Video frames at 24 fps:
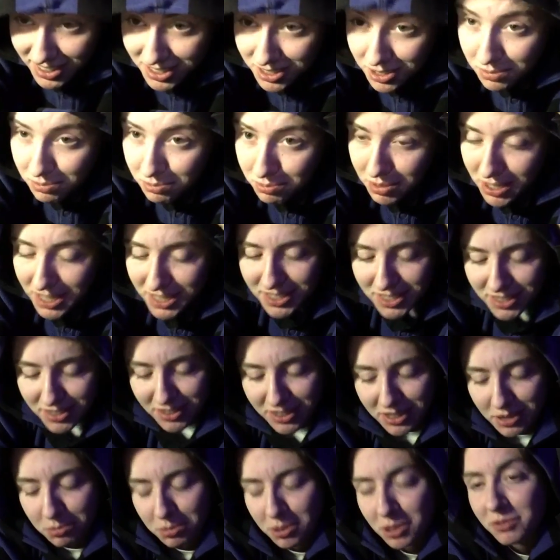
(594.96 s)
it's
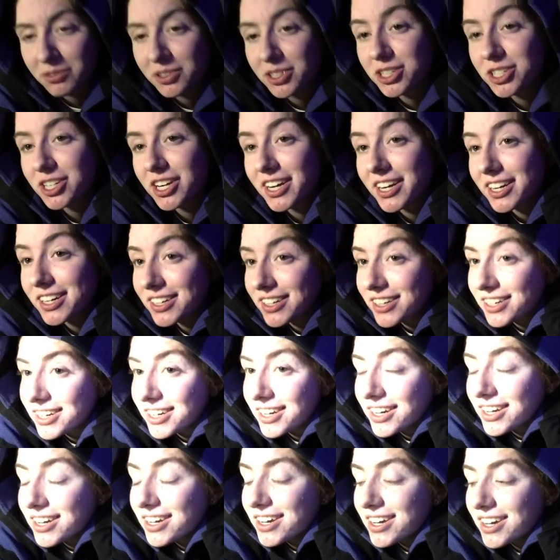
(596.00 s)
basically the perfect shade,
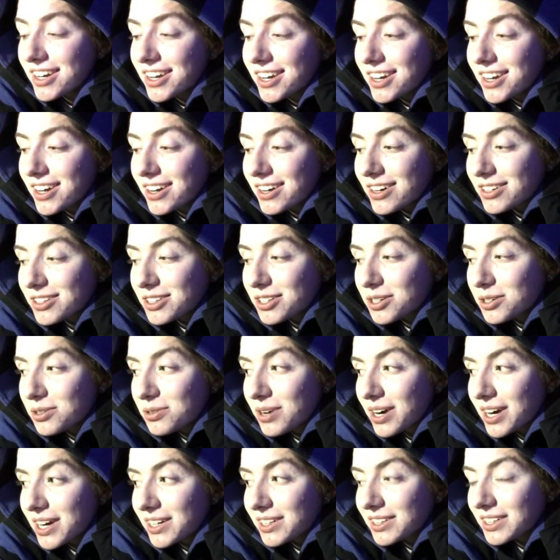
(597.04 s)

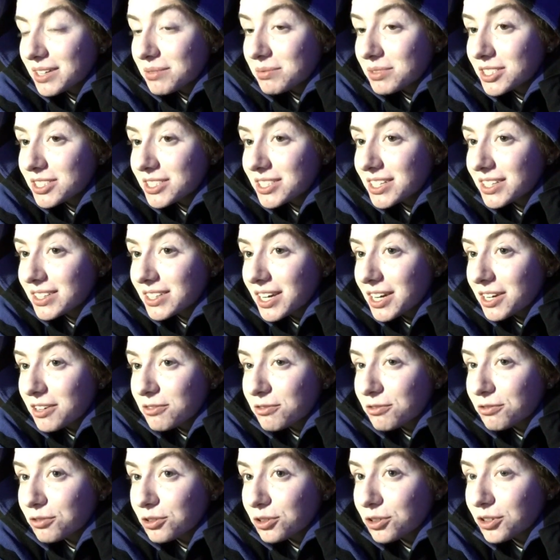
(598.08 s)
although I claimed this thing like
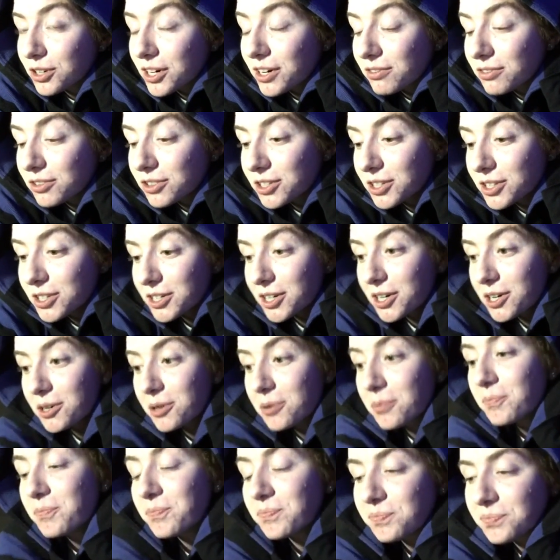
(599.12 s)
forever
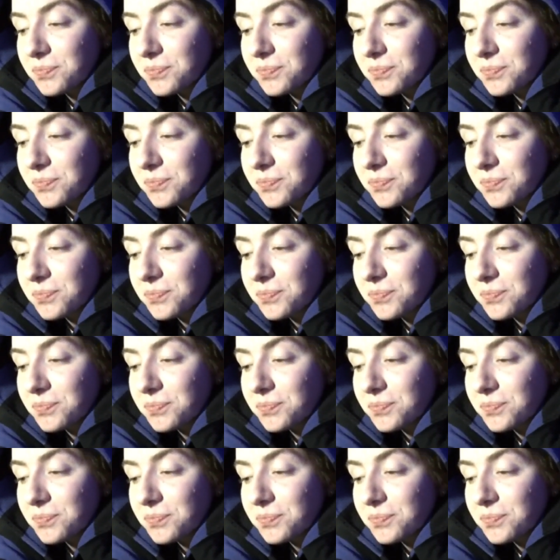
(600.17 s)
ago.